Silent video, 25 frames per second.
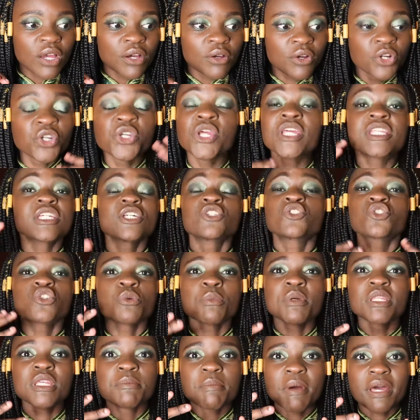created so
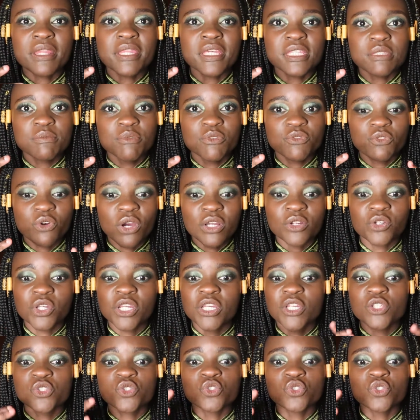many patterns before and created